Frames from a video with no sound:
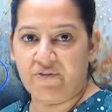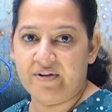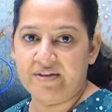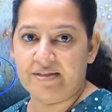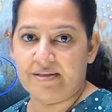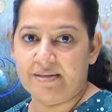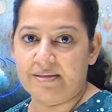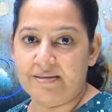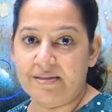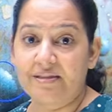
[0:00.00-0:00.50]

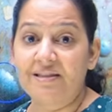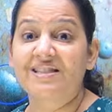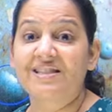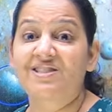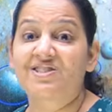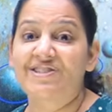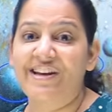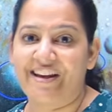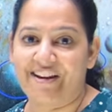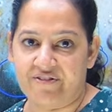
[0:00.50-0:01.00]
regions, the
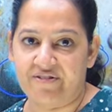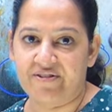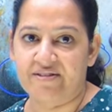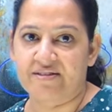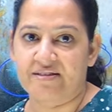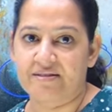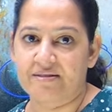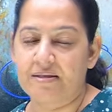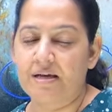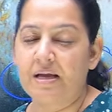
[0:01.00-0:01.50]
stained
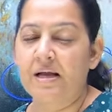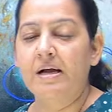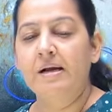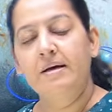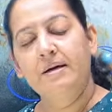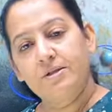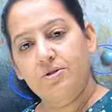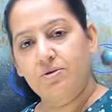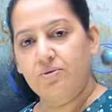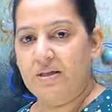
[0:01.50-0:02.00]
regions.
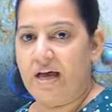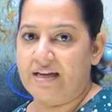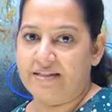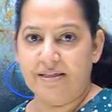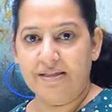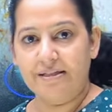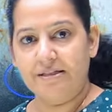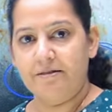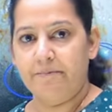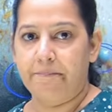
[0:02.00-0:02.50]
So that
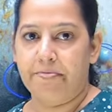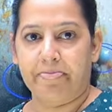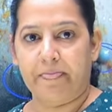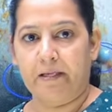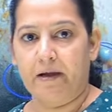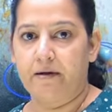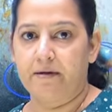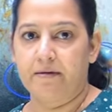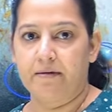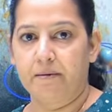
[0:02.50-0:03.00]
is
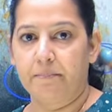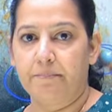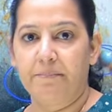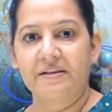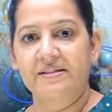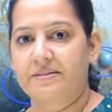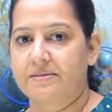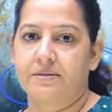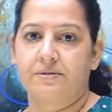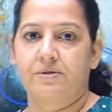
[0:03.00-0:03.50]

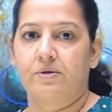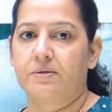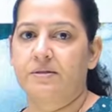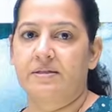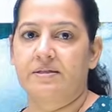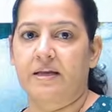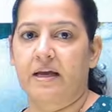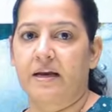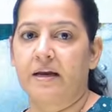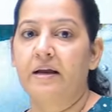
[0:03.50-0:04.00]
blisters on the
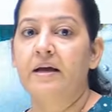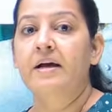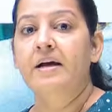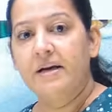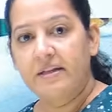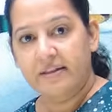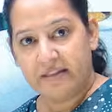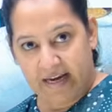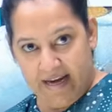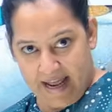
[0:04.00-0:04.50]
skin.
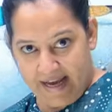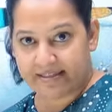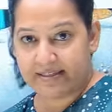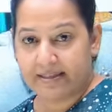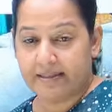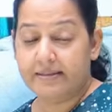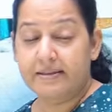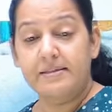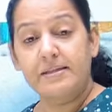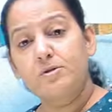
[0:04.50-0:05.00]
The next
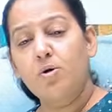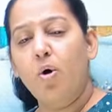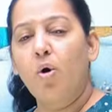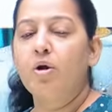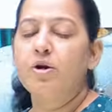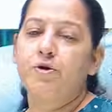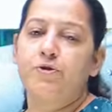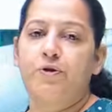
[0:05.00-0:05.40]
is, this is all due